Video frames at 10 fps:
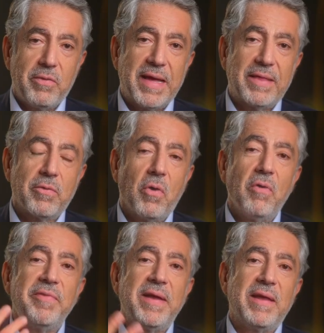get
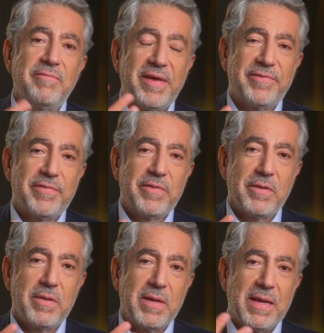
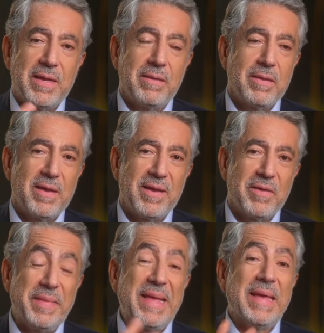over-invested in
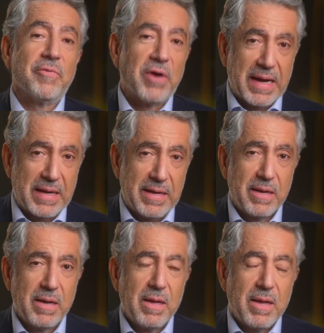being right.
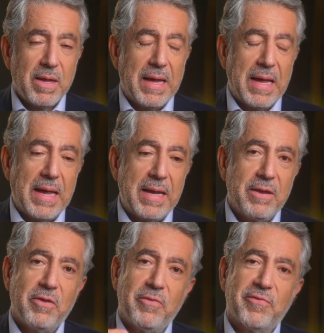And
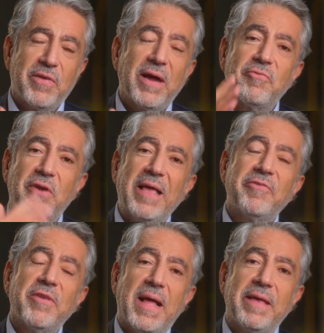you start
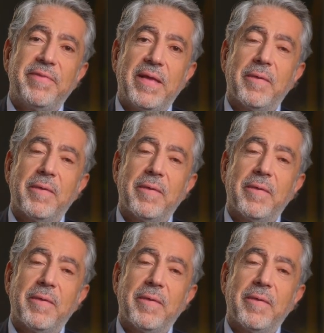rationalizing